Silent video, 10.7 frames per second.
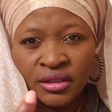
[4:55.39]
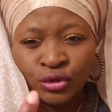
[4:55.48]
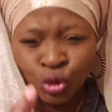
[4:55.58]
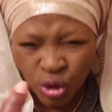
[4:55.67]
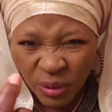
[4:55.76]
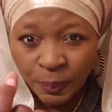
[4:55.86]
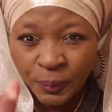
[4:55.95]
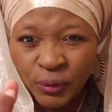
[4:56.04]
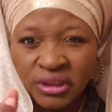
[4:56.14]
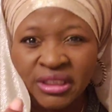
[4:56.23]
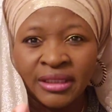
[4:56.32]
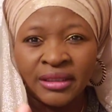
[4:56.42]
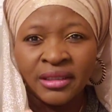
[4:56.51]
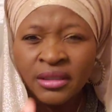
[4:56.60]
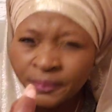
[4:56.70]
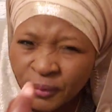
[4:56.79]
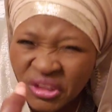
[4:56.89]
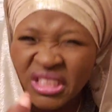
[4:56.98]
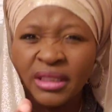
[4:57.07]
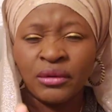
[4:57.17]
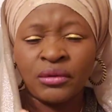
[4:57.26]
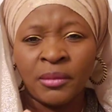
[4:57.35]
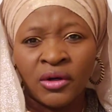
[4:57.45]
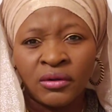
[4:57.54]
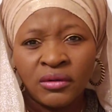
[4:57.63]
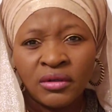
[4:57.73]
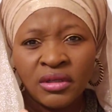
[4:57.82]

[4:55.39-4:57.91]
to keep pushing, push a little more.